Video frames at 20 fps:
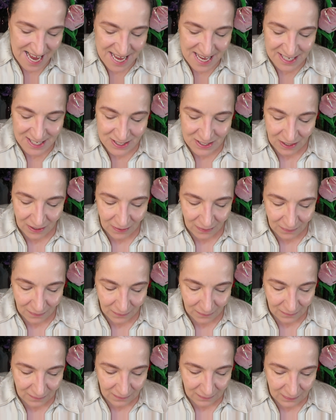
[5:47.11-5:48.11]

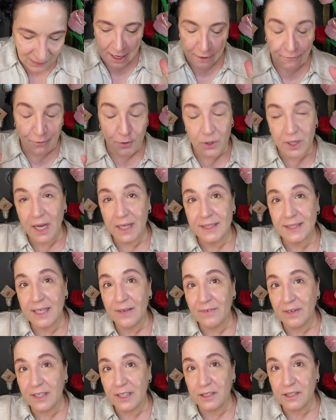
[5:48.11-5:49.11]
So if you guys
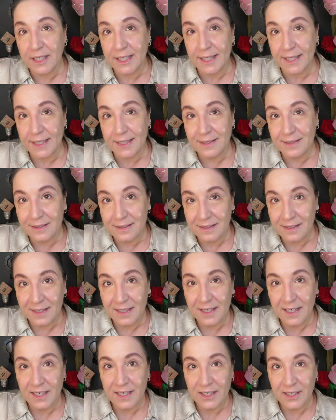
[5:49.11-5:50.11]
have little kids,
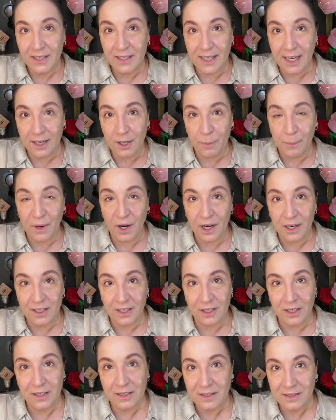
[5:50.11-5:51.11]
you get your
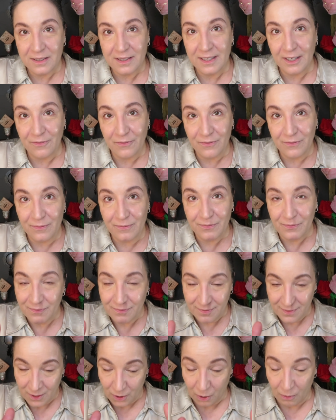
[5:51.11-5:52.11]
partner,
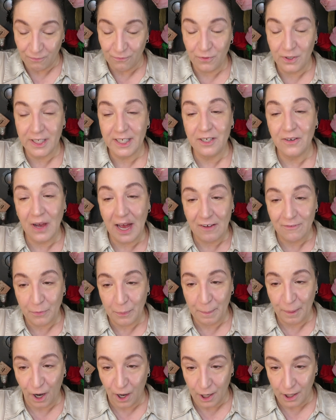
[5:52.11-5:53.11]
hopefully you have a
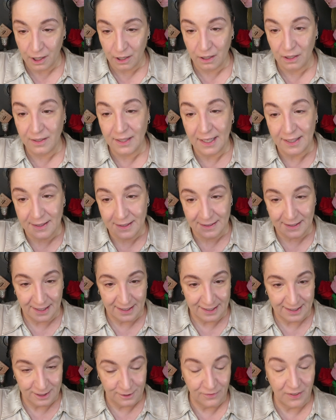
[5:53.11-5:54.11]
partner
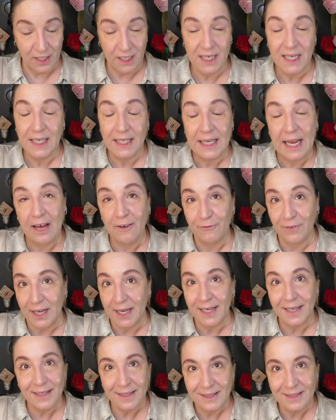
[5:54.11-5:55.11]
that is very
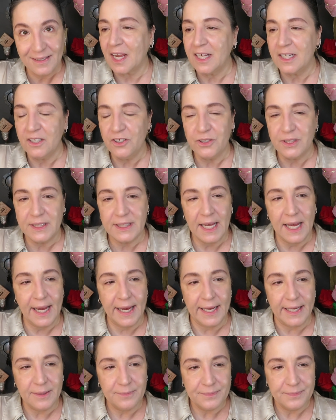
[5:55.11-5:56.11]
loving, and you
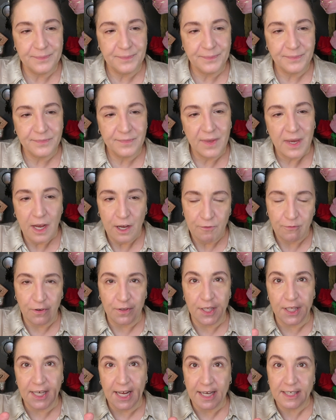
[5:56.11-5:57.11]
say,
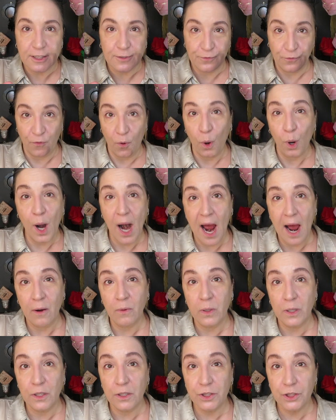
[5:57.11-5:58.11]
for the next 4
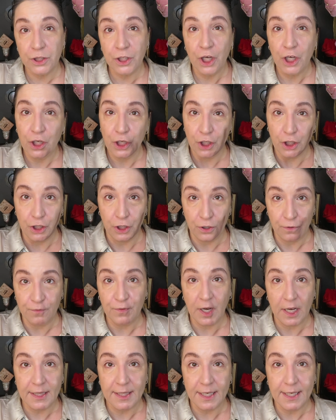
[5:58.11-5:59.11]
hours, you've
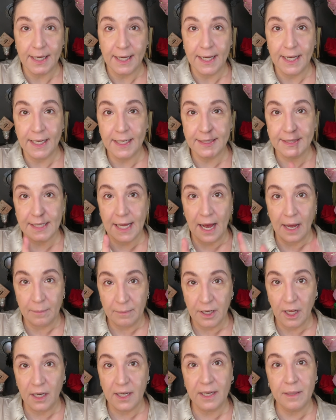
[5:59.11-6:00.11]
got the kids,
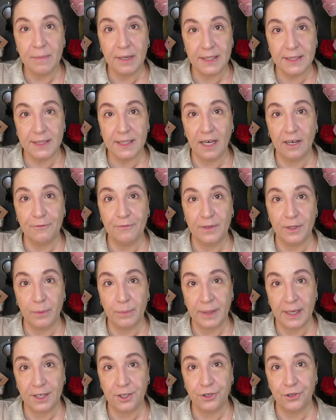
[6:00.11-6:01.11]
I'm locking myself in the
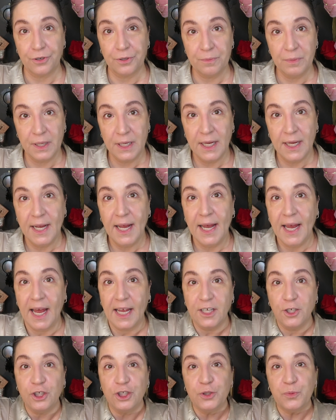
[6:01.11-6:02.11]
bedroom,
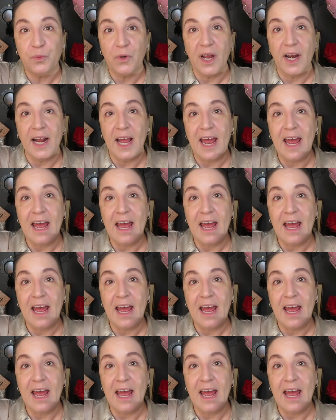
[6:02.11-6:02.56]
and you spread